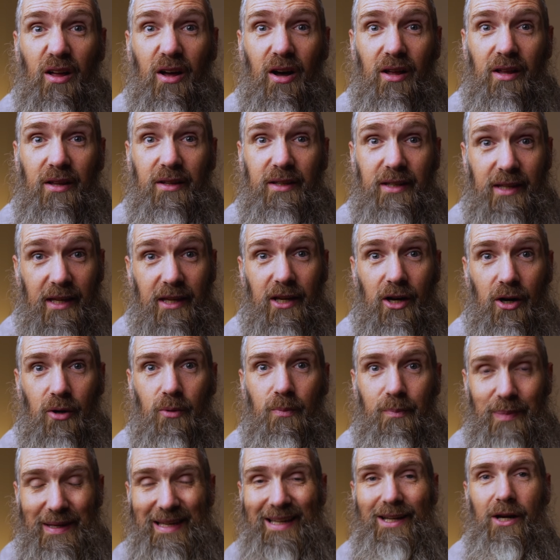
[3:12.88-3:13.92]

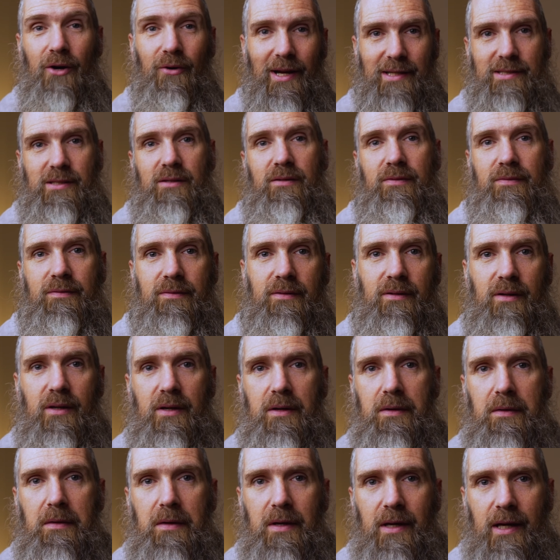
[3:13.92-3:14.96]
being aggressive
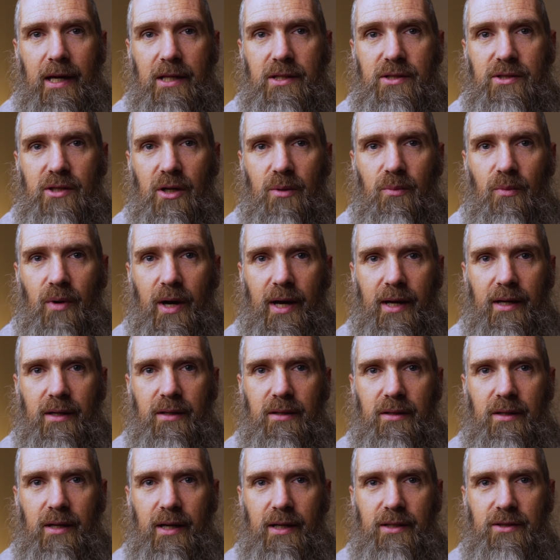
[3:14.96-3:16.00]
in some way.
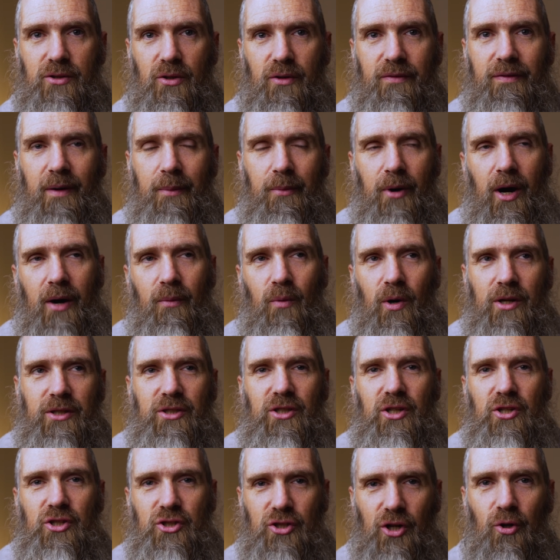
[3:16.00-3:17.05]
So if I want to
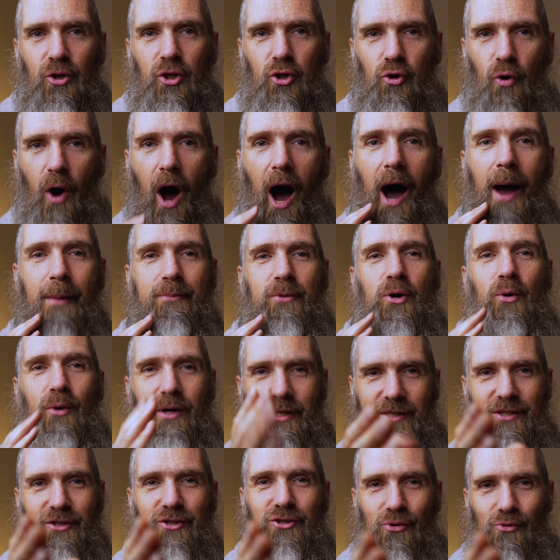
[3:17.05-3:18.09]
control you, I'm
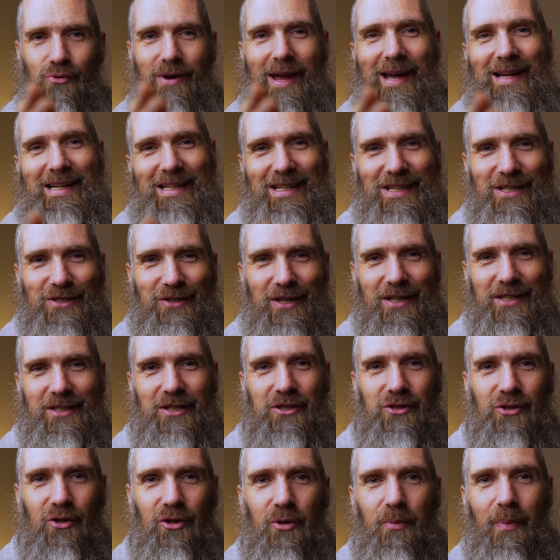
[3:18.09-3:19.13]
going to directly try to
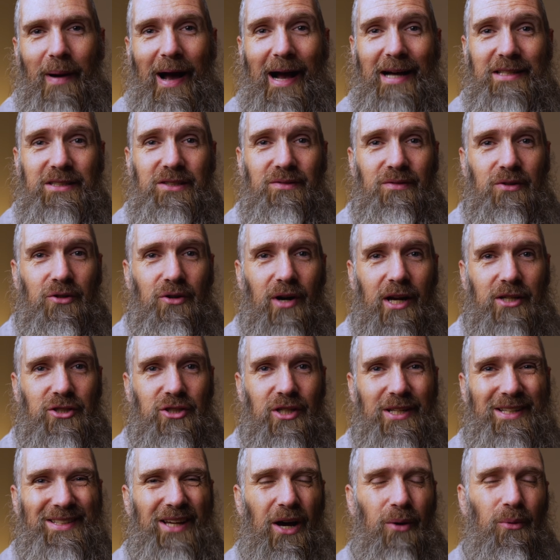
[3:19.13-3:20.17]
control you. Passive
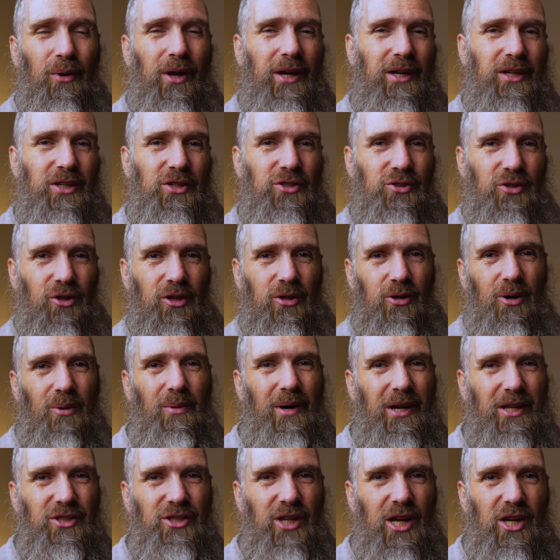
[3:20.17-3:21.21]
aggression is, I want to control you, I
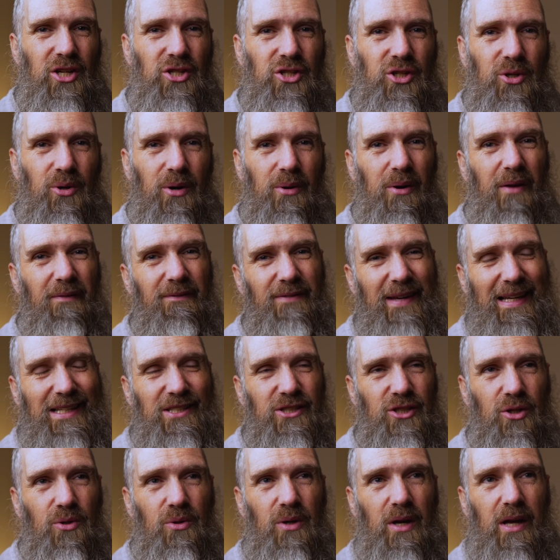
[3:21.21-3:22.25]
want to change you, I want to
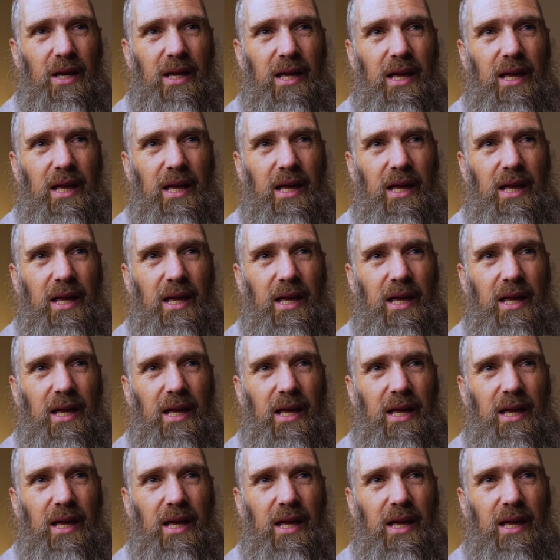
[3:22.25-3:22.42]
fix you,